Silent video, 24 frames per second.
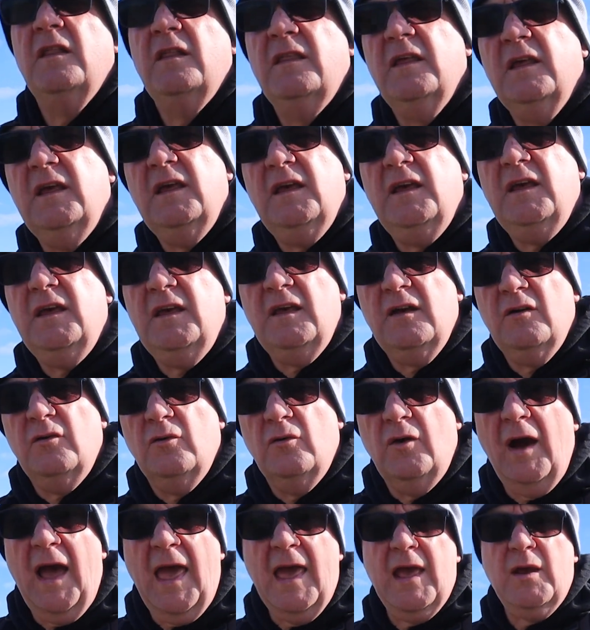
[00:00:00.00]

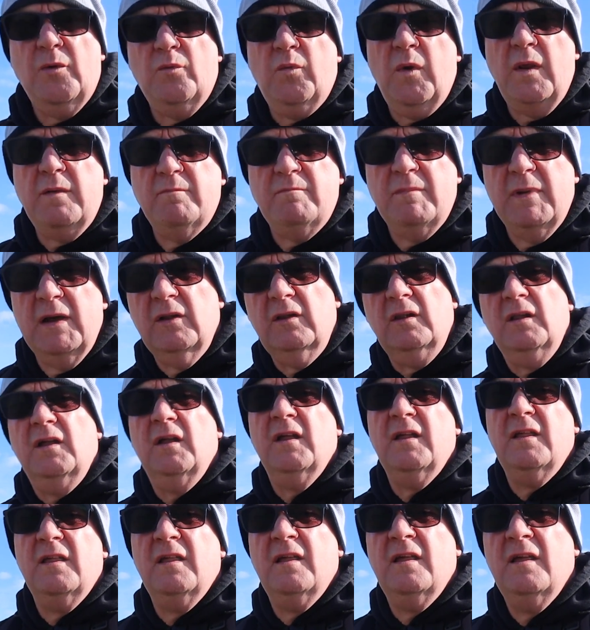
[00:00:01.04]
a windmill
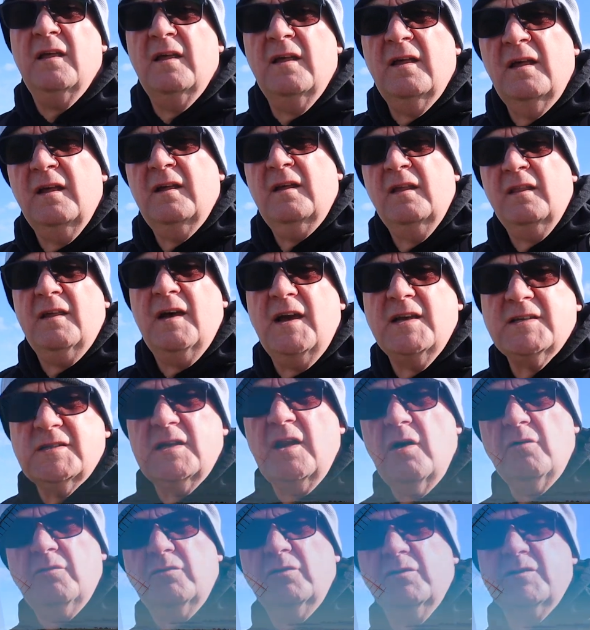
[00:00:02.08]
that is
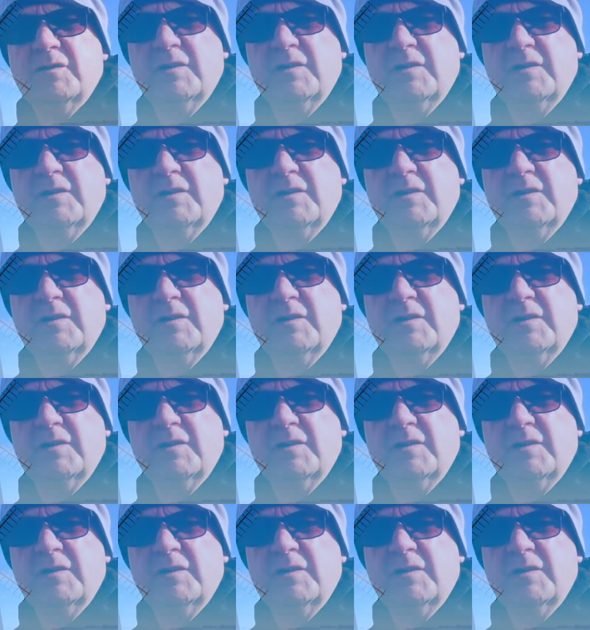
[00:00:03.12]
local